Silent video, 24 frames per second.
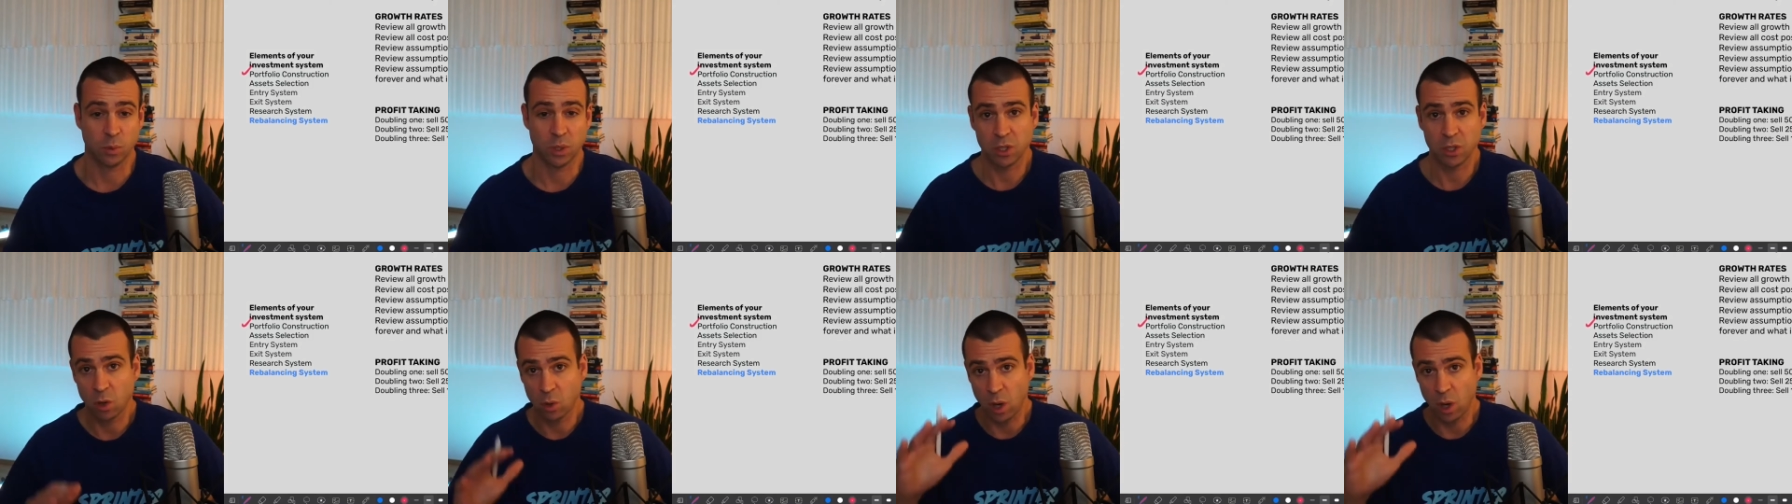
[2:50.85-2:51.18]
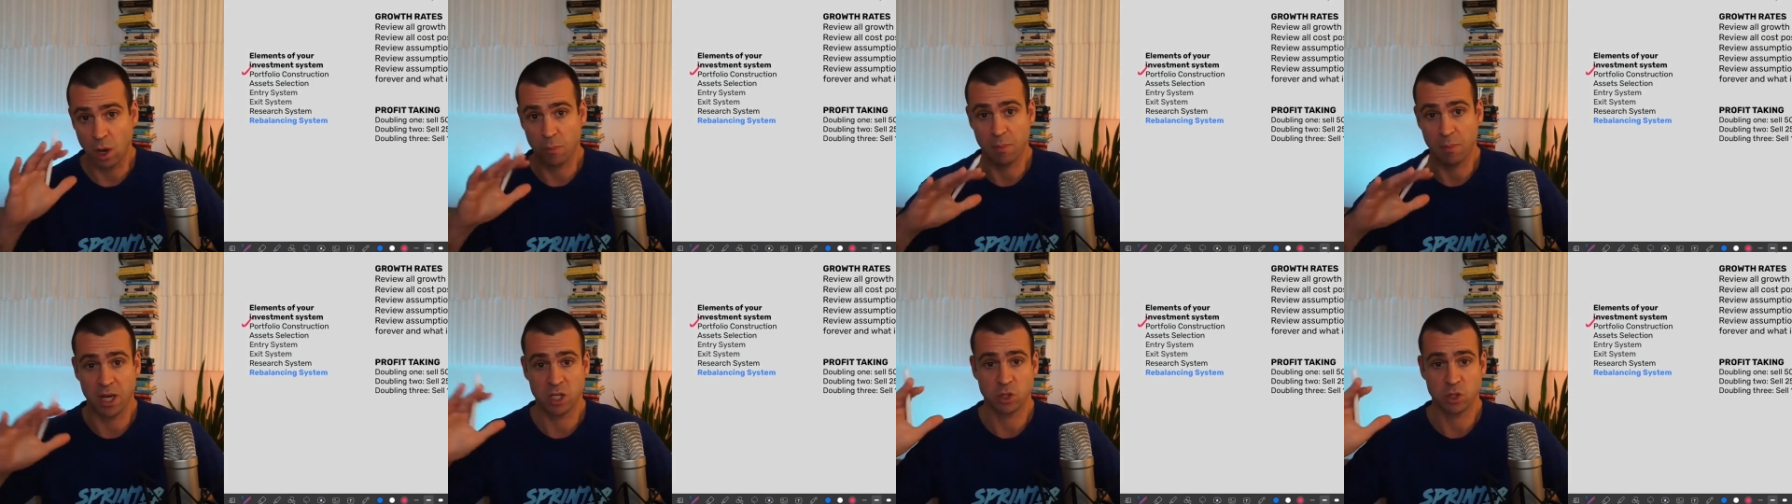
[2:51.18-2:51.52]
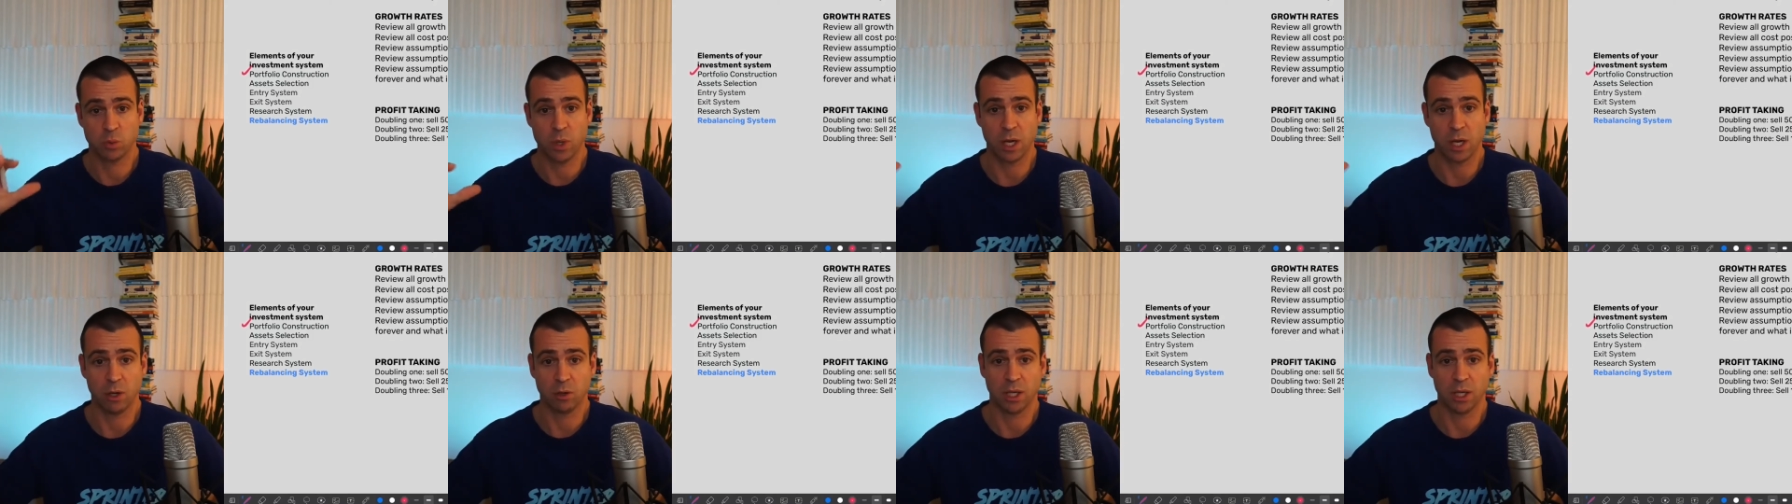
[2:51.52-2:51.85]
We know how much
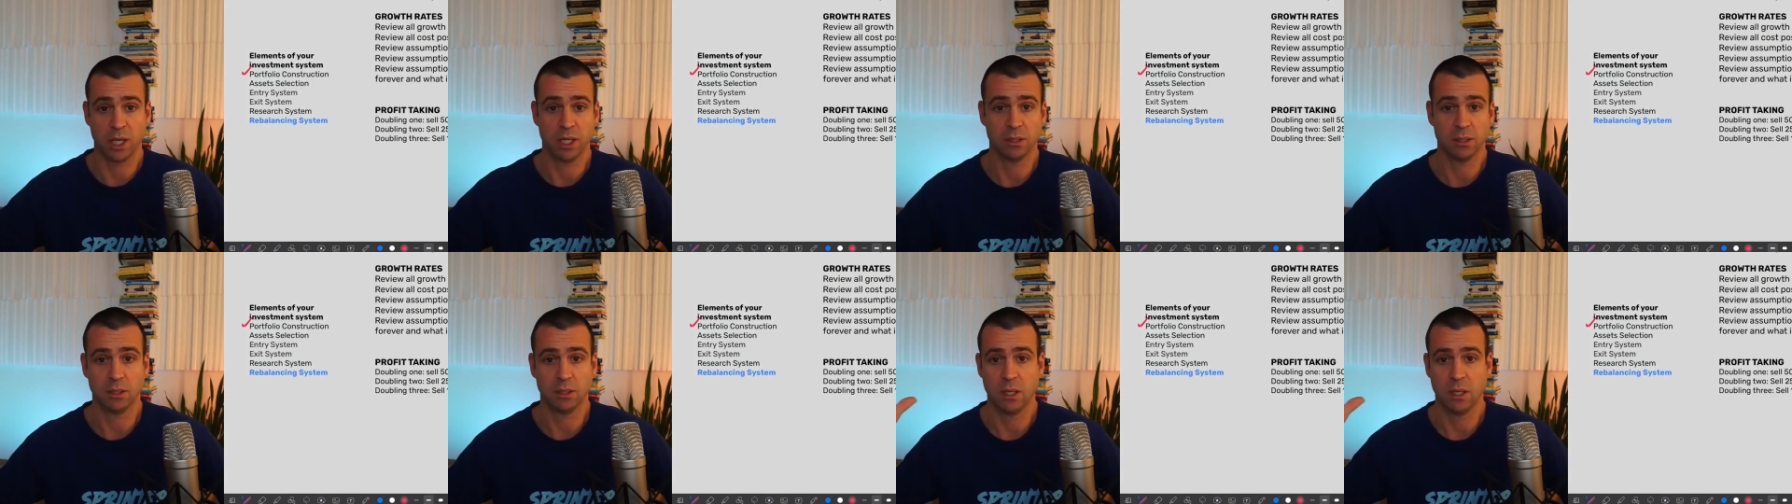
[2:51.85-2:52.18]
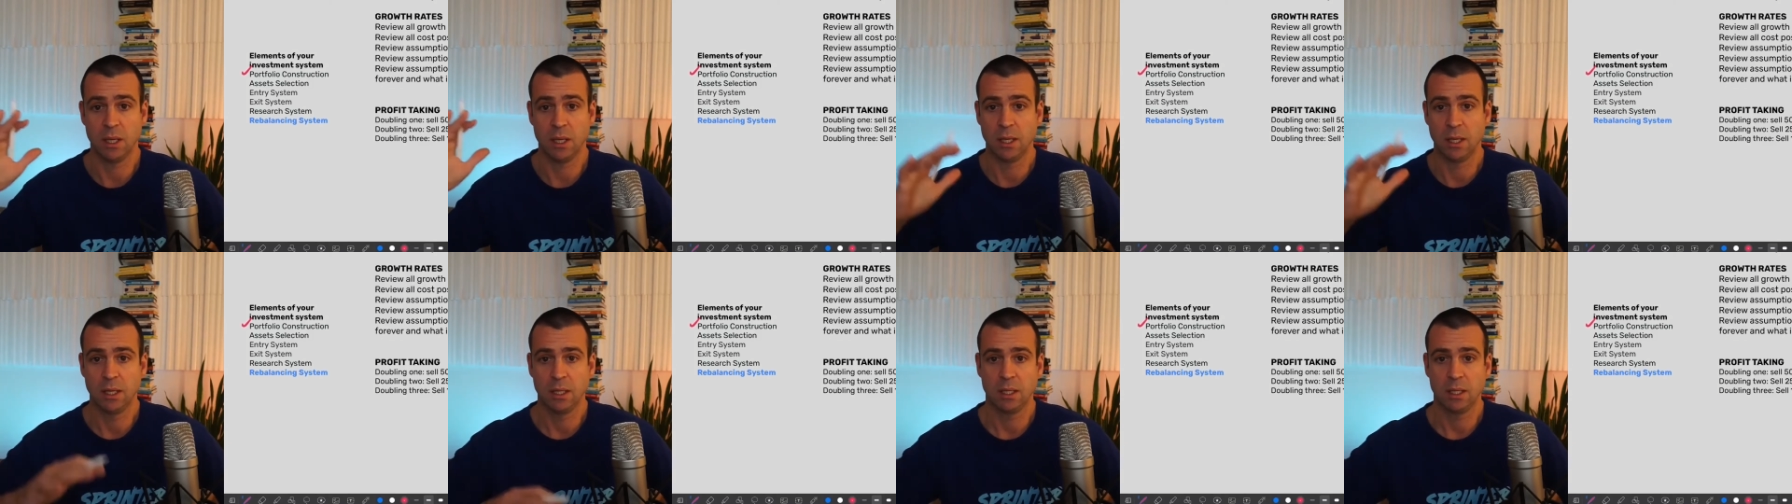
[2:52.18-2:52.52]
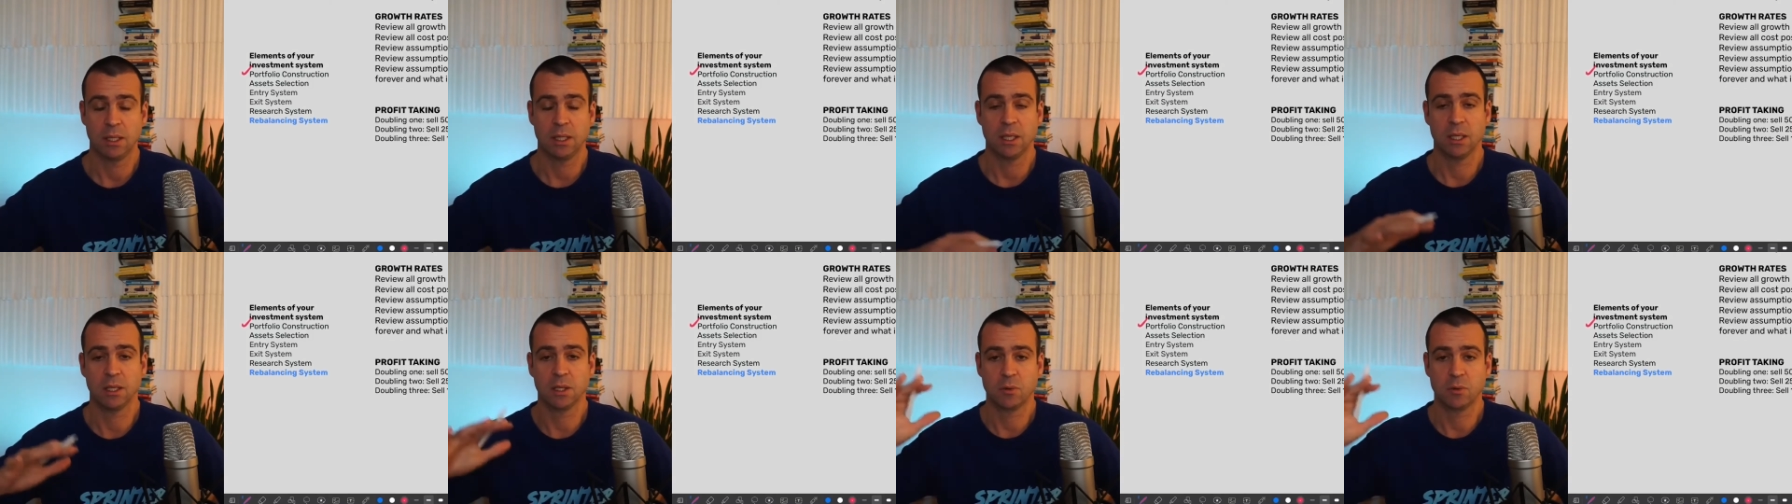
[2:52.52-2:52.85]
we allocate
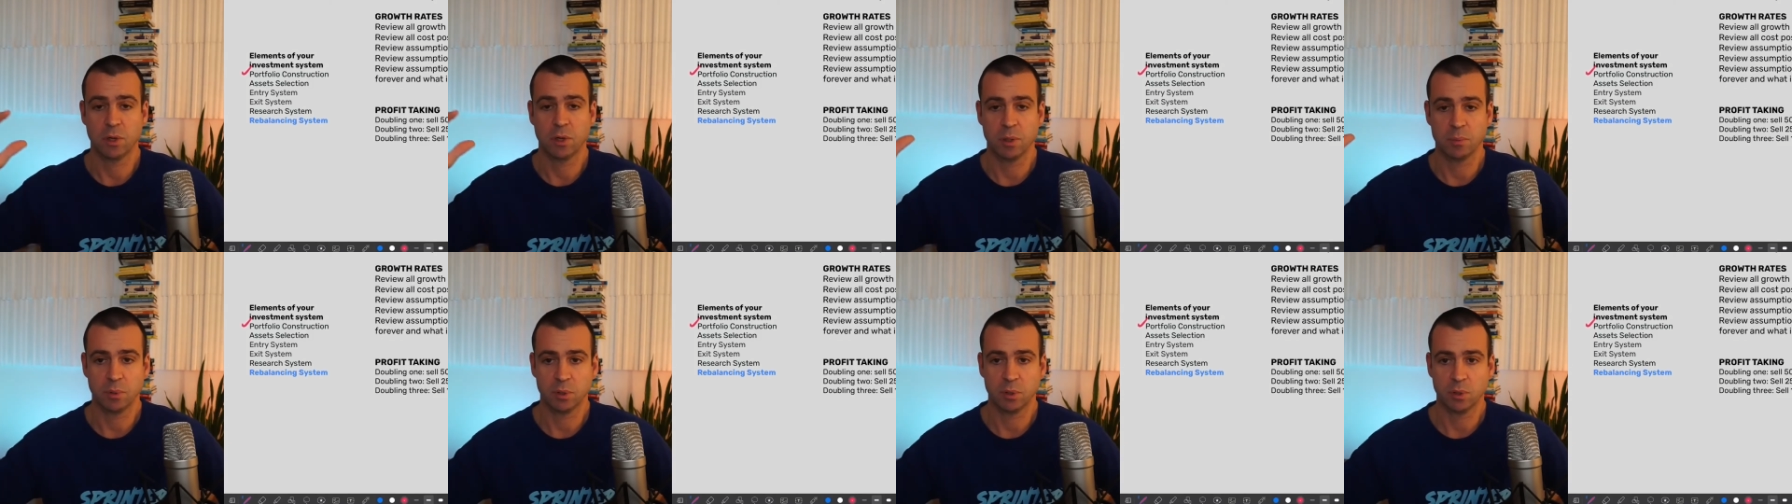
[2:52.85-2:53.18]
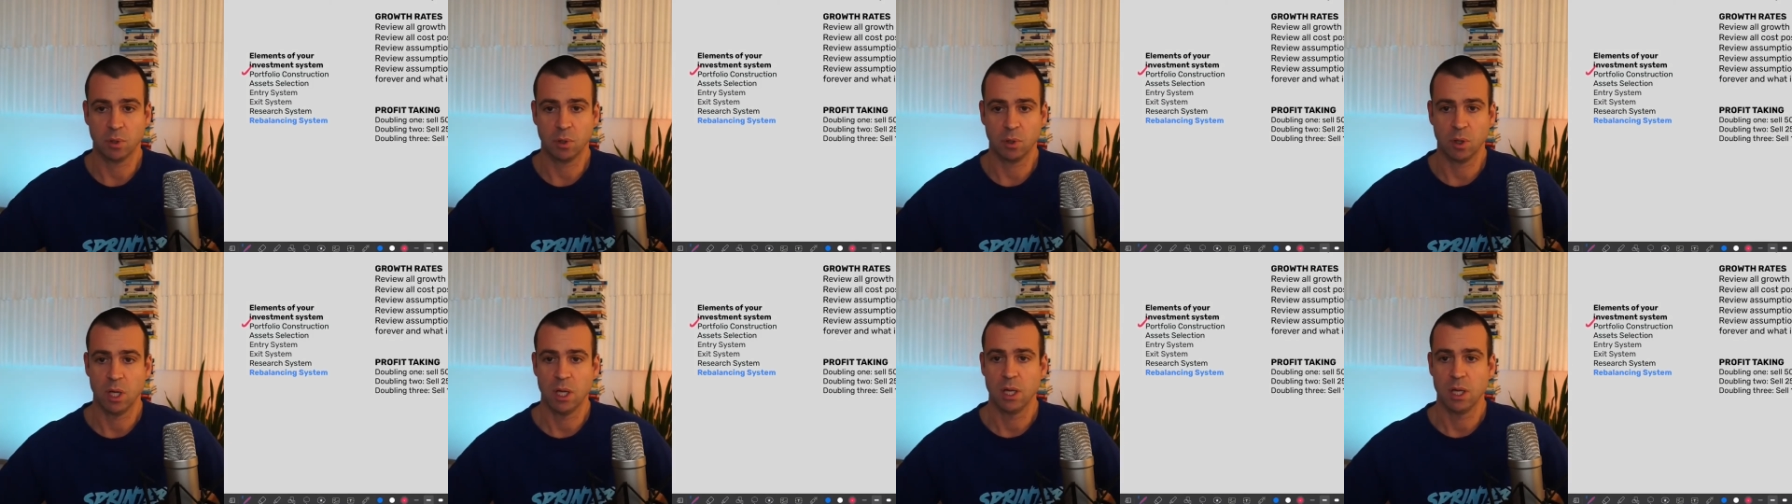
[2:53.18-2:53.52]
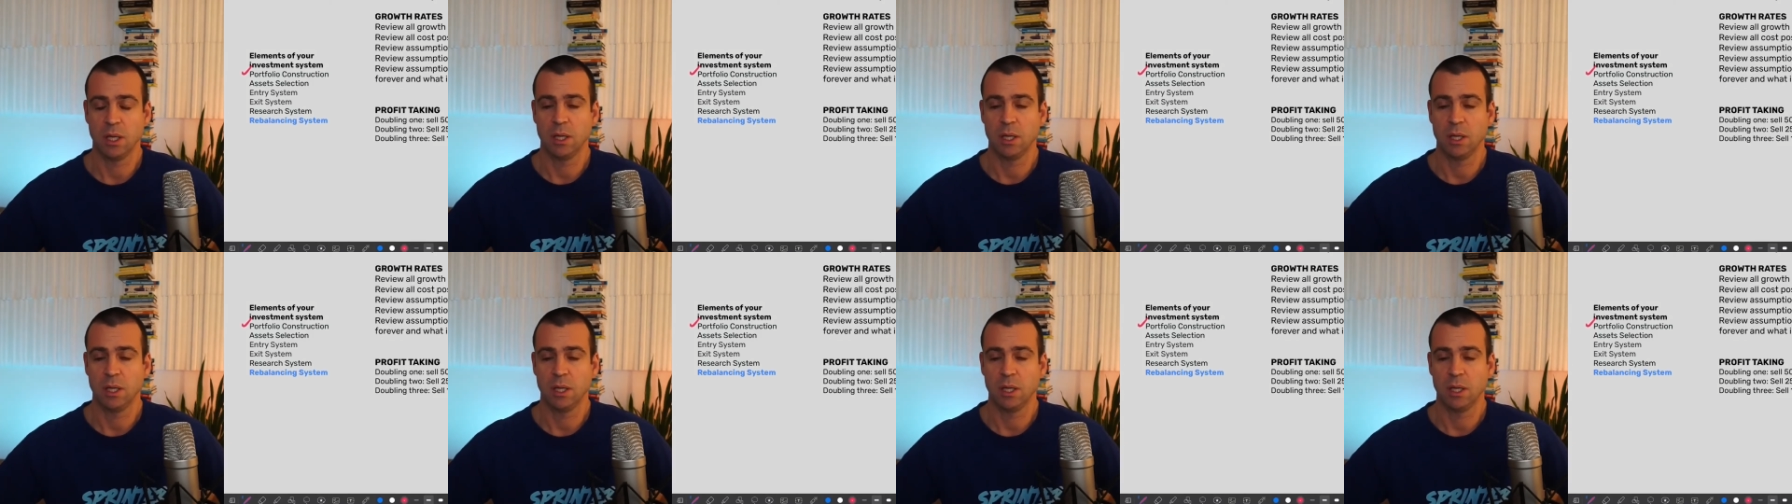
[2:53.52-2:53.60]
in crypto,